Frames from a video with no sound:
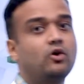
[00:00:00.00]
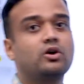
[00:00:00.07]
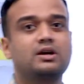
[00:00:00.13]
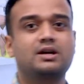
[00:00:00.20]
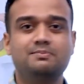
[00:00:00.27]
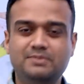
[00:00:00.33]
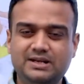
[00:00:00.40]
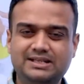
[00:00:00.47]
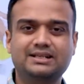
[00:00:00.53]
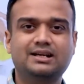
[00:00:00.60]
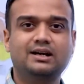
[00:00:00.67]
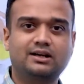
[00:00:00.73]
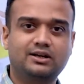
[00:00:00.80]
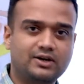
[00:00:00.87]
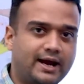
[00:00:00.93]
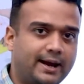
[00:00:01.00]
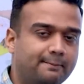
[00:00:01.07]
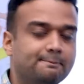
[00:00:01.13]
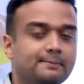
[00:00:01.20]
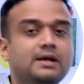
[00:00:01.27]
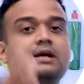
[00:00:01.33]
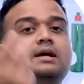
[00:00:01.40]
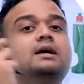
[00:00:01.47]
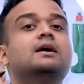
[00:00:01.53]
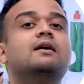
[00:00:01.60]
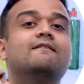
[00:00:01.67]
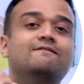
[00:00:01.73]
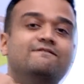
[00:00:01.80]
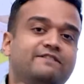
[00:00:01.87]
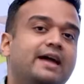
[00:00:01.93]
Or commit a crime.
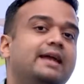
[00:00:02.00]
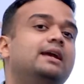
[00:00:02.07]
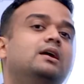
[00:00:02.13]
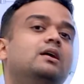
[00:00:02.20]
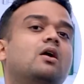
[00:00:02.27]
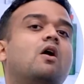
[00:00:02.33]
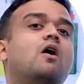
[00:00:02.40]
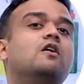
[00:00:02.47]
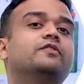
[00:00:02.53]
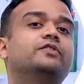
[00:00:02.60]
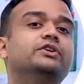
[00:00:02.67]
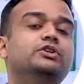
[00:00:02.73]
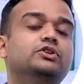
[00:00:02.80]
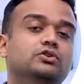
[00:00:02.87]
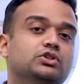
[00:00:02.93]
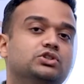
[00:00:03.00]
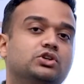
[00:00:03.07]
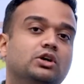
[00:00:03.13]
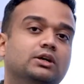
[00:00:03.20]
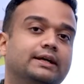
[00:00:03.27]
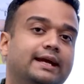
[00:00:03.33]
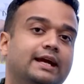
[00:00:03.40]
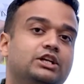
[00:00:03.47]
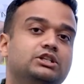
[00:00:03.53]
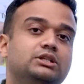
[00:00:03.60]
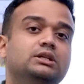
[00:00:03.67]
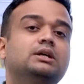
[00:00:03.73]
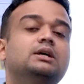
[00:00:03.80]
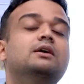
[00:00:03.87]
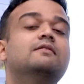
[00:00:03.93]
Very often used
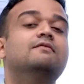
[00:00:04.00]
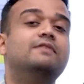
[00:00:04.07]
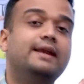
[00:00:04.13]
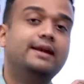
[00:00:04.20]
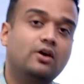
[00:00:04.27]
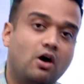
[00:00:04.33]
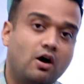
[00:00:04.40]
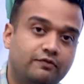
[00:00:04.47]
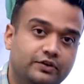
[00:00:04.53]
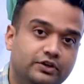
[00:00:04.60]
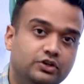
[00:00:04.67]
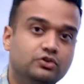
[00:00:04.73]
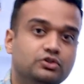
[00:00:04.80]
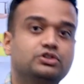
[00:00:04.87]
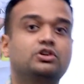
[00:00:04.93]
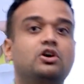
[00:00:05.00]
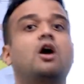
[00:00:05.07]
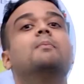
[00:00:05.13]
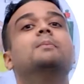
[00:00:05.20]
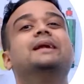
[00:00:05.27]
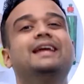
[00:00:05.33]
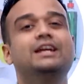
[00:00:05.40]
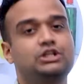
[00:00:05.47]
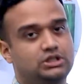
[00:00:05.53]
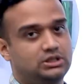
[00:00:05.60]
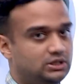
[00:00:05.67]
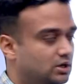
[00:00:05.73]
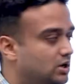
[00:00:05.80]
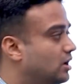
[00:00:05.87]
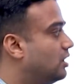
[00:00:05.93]
collocation, very often used
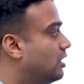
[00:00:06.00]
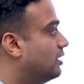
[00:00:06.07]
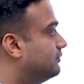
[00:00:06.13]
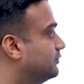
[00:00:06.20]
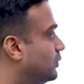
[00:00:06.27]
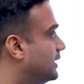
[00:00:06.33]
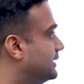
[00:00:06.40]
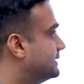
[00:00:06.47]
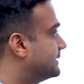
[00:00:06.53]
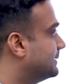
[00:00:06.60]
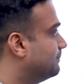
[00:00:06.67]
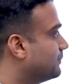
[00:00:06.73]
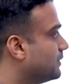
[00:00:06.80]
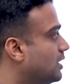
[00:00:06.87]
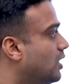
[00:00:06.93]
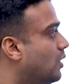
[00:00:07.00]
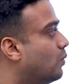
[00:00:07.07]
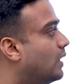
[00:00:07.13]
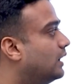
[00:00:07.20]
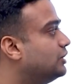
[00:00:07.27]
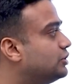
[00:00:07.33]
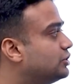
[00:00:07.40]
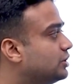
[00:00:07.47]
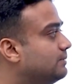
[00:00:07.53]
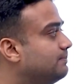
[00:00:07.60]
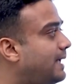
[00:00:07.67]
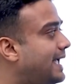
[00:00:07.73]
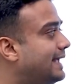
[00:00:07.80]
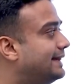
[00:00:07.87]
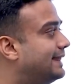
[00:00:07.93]
combination of words. One should
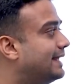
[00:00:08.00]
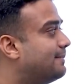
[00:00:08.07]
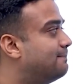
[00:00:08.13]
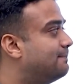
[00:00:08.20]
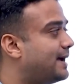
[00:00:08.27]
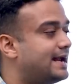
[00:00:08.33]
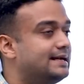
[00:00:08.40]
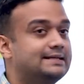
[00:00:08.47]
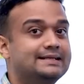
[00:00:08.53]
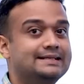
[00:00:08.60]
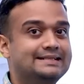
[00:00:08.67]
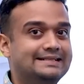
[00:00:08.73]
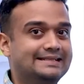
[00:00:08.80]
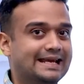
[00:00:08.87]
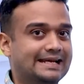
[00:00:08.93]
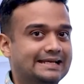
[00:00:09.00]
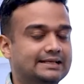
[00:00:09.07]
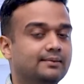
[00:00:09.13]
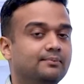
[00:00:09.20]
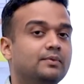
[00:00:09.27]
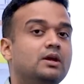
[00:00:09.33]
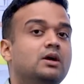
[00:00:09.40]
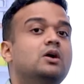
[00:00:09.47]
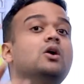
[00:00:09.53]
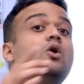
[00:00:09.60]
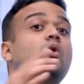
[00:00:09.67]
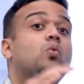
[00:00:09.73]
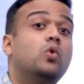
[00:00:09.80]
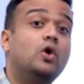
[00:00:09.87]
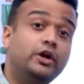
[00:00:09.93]
make their bed daily.
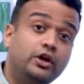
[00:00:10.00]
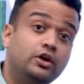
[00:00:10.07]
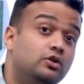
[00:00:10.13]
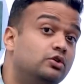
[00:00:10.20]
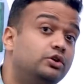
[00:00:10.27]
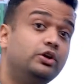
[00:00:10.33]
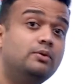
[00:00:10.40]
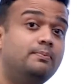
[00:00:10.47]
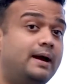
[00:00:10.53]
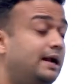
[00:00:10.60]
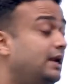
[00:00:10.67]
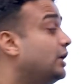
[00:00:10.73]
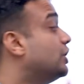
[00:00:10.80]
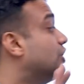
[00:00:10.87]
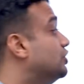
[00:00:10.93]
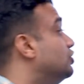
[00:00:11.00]
What do you do to your bed?